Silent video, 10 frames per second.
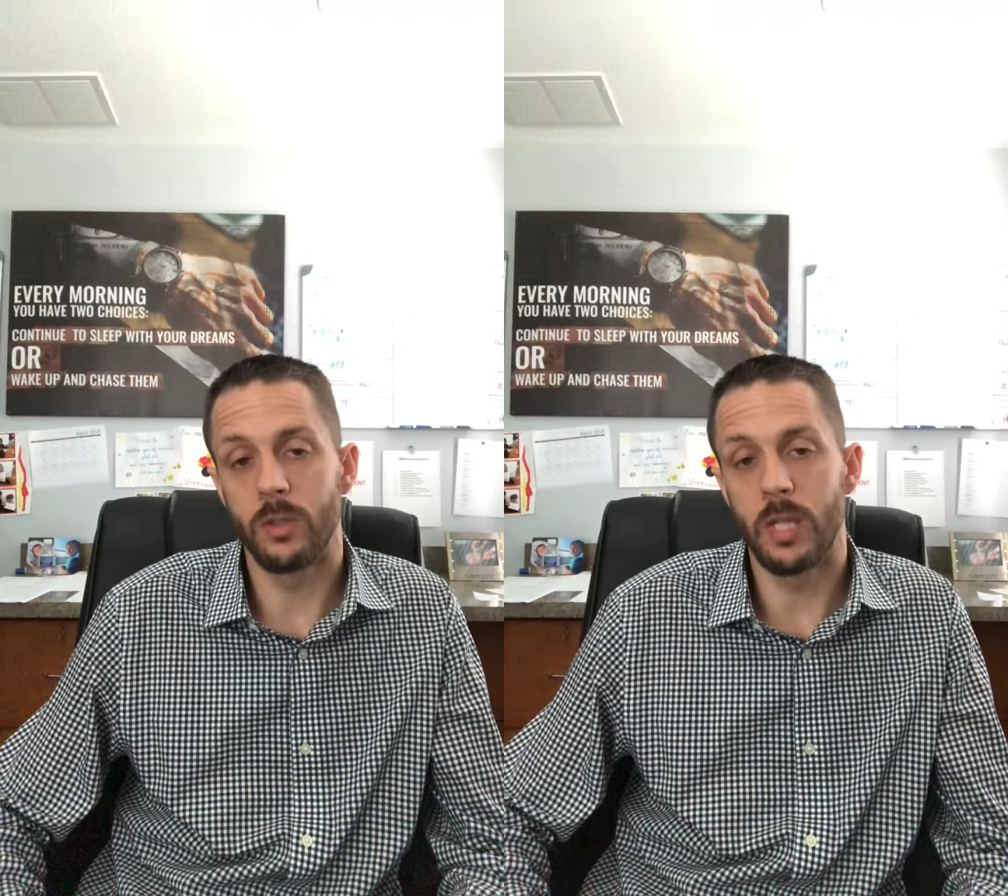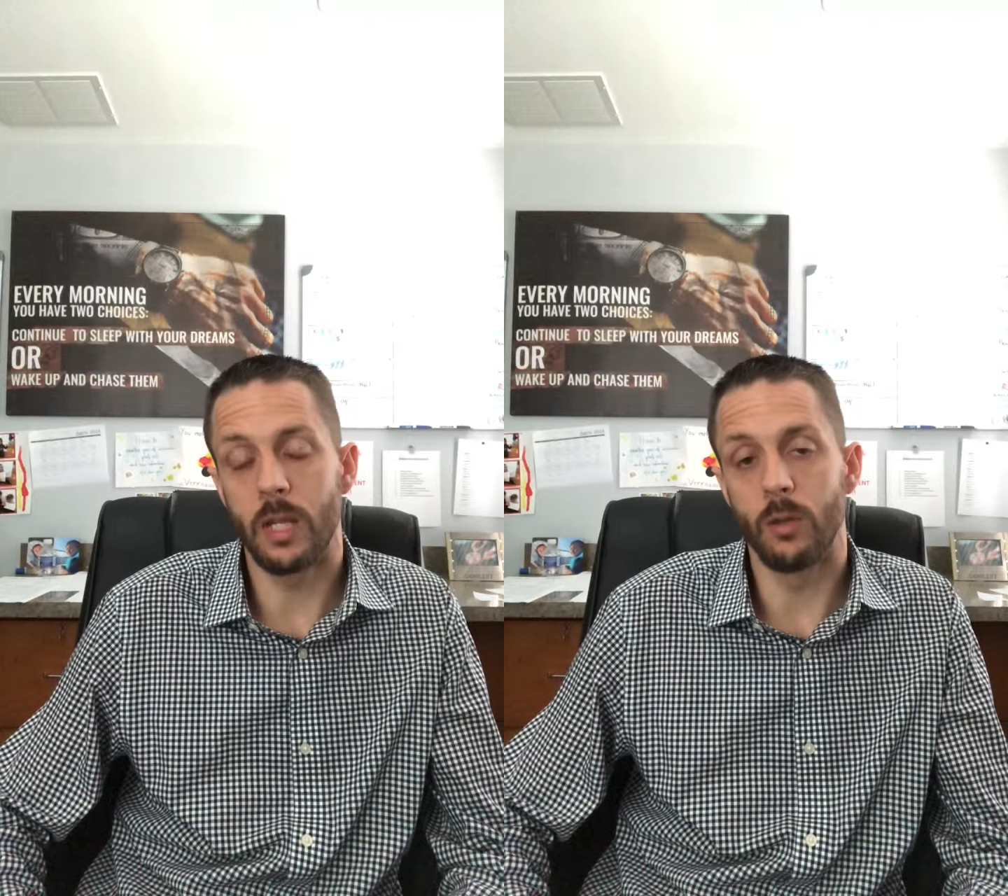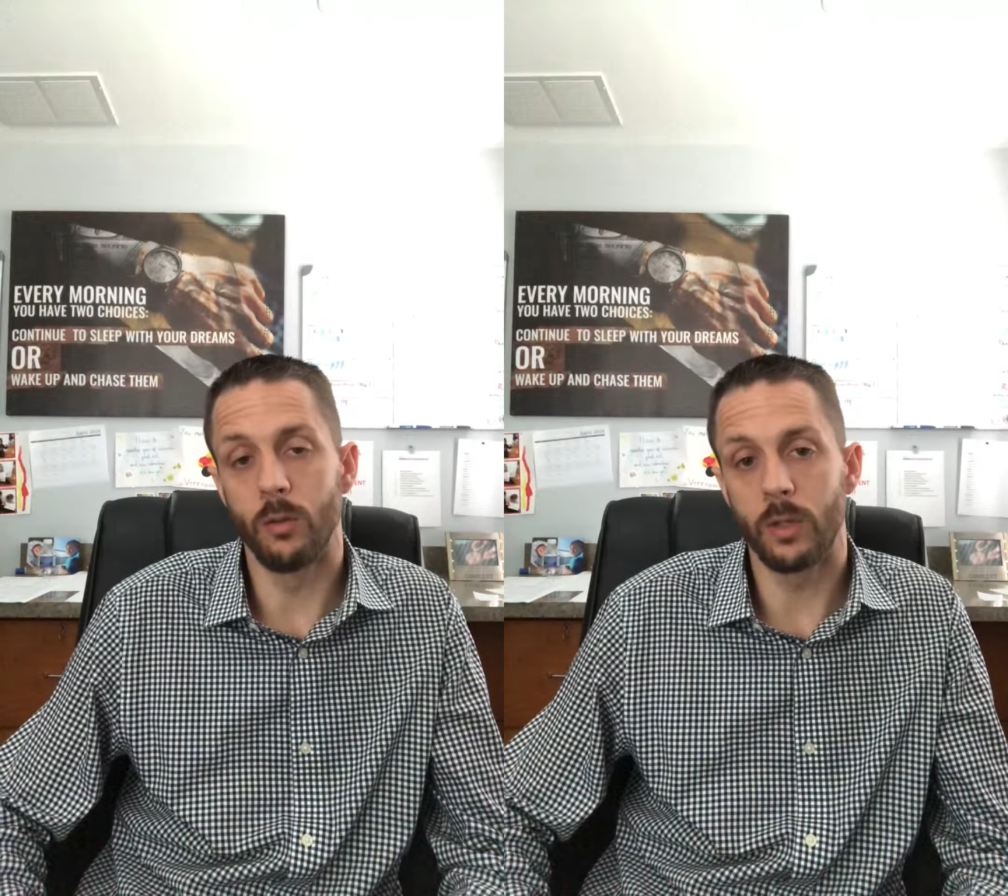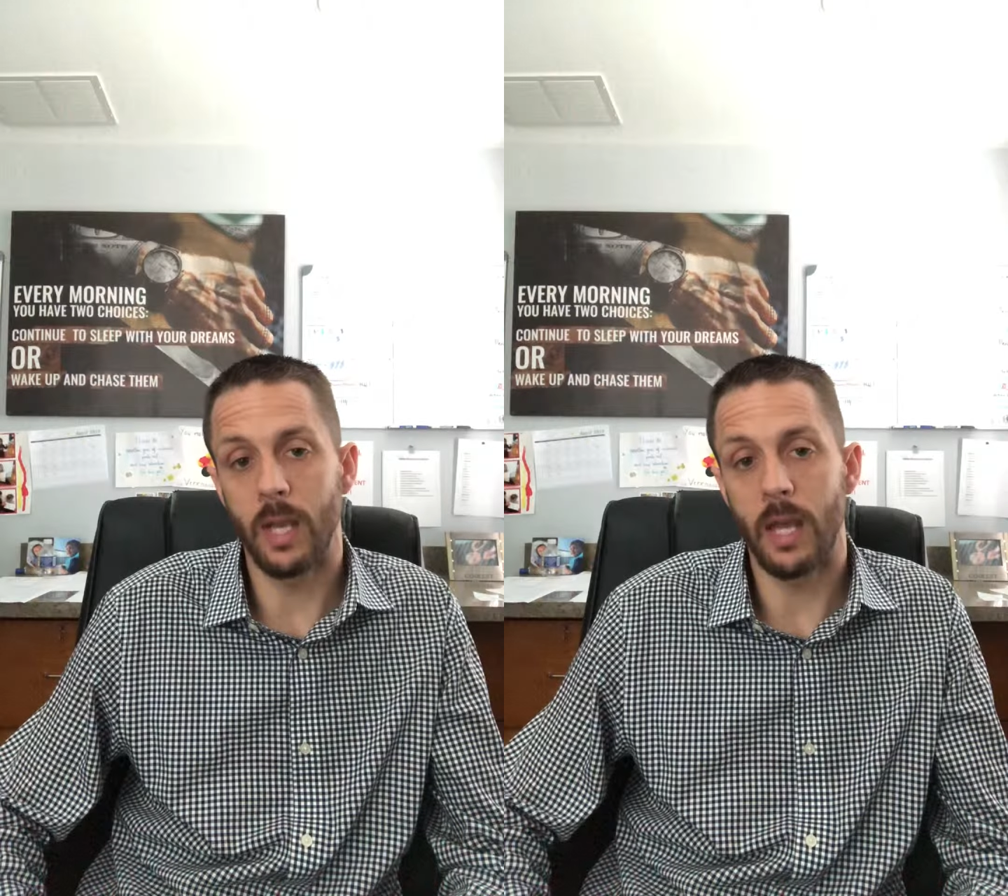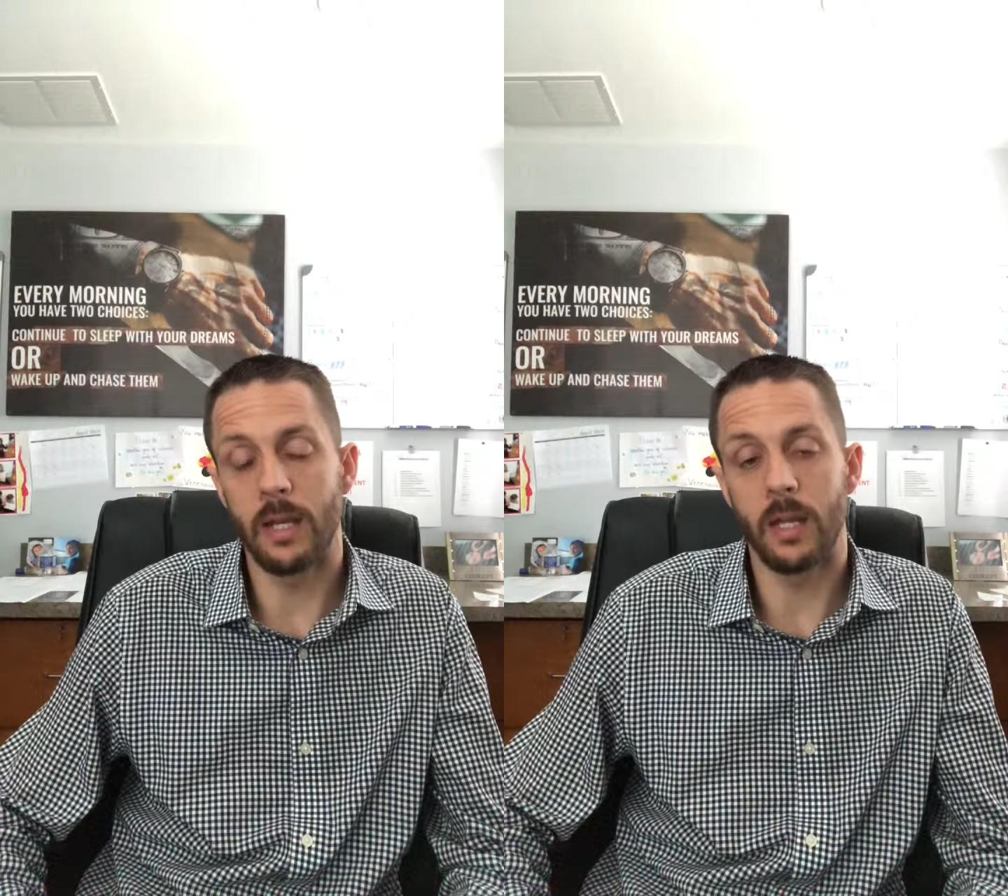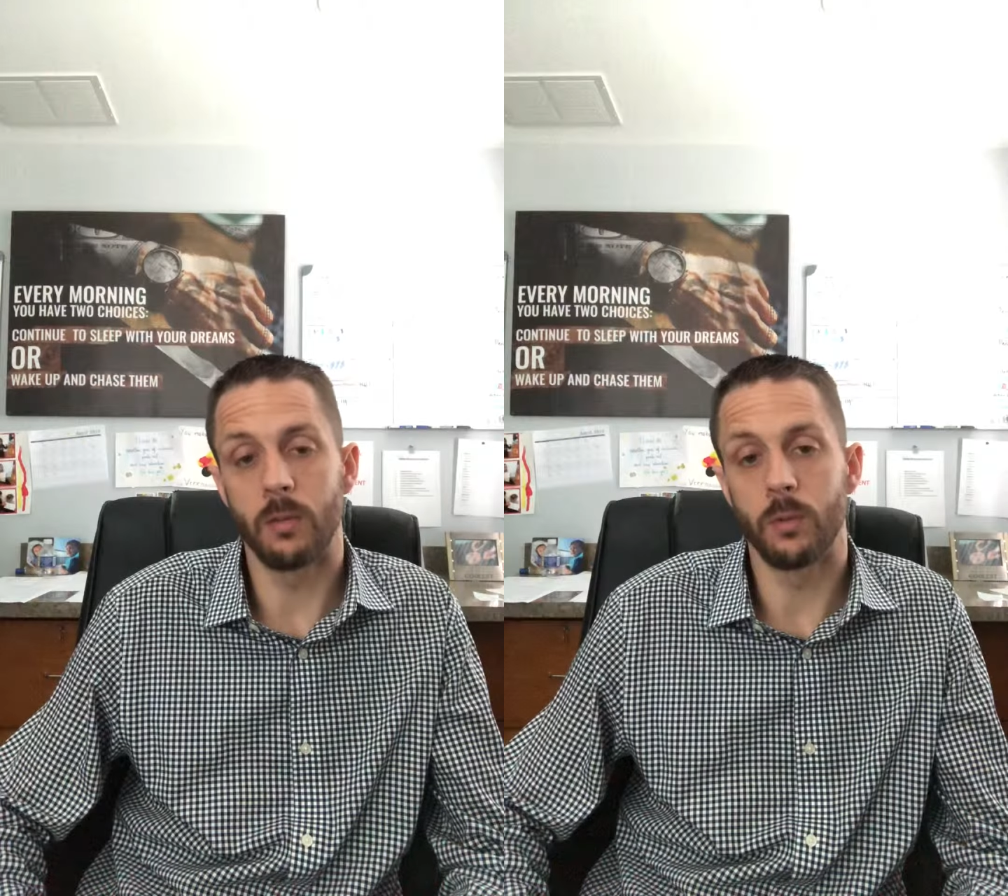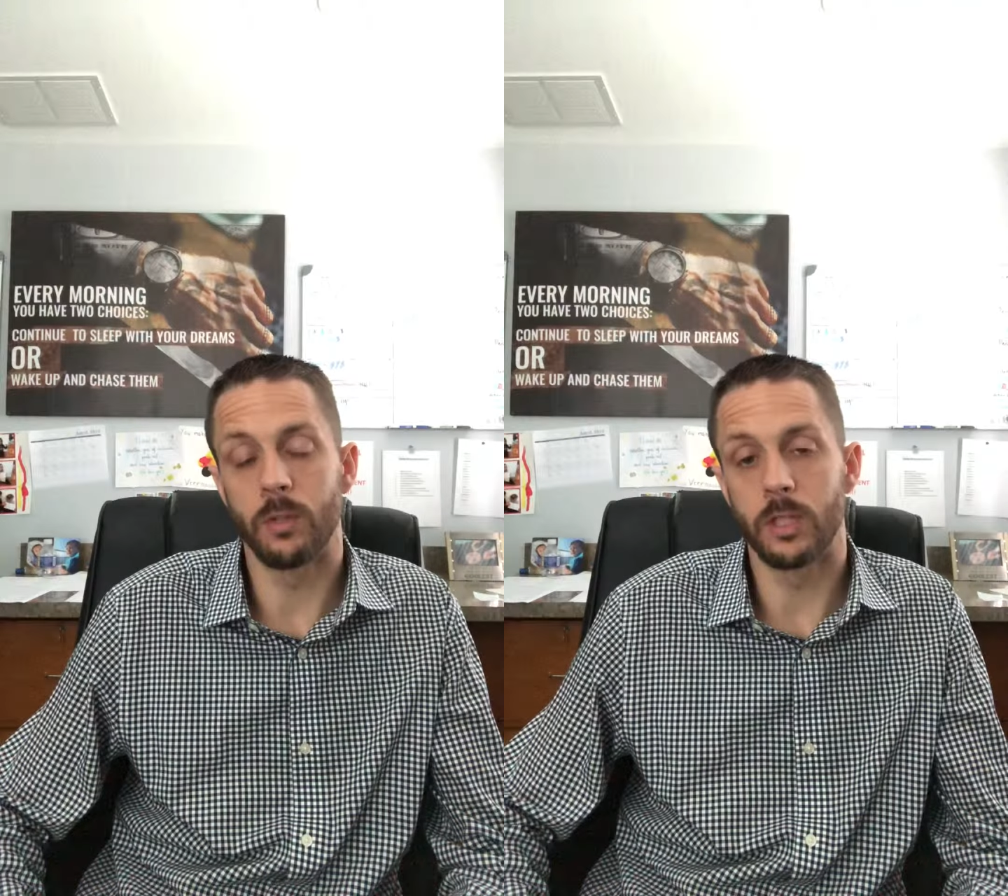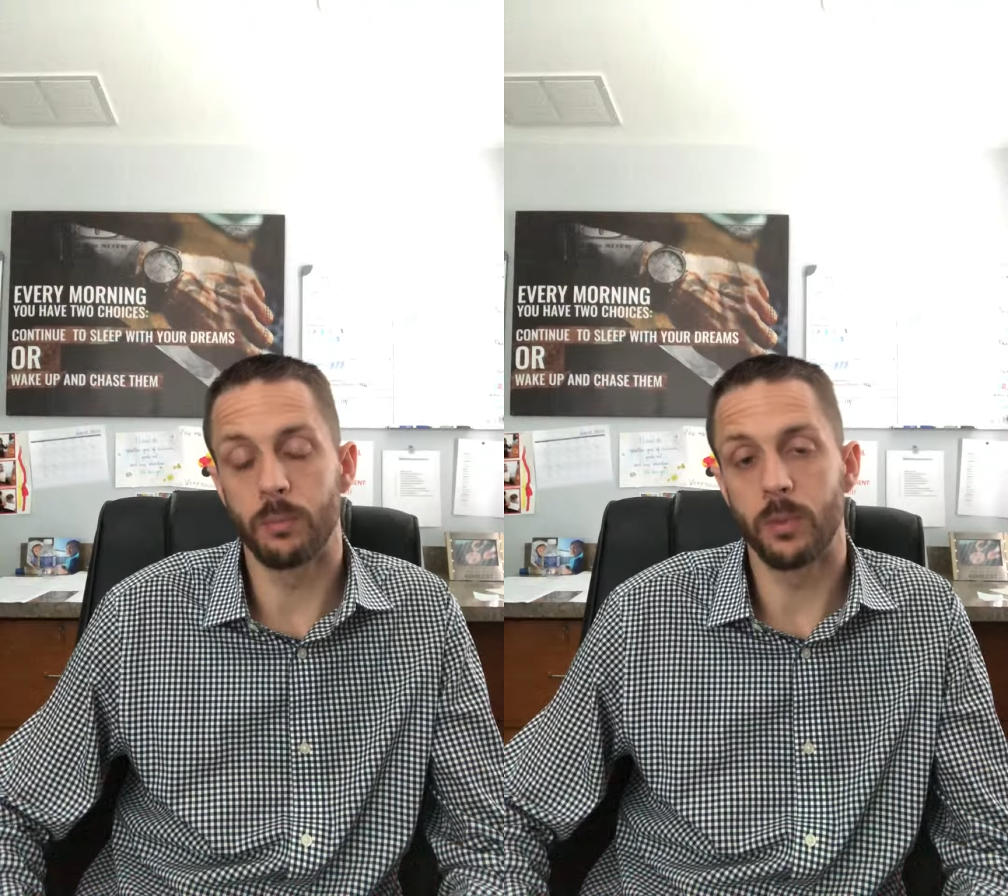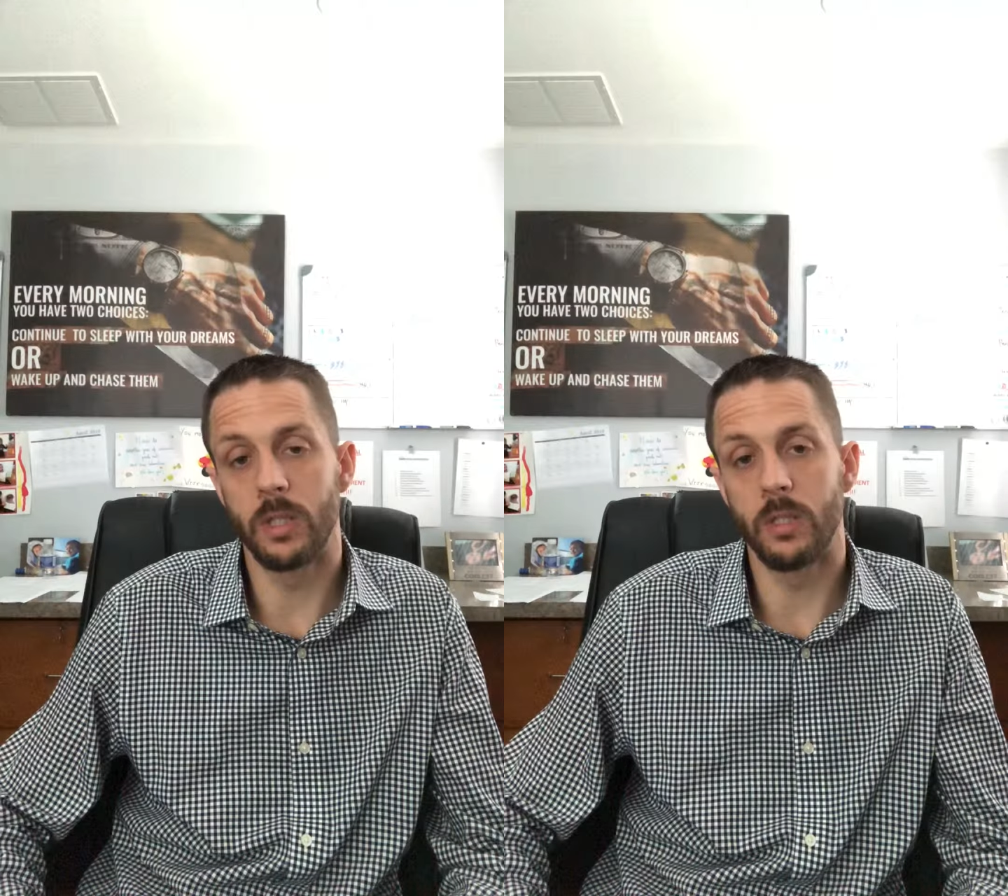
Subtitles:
take a look at now that we're in the spring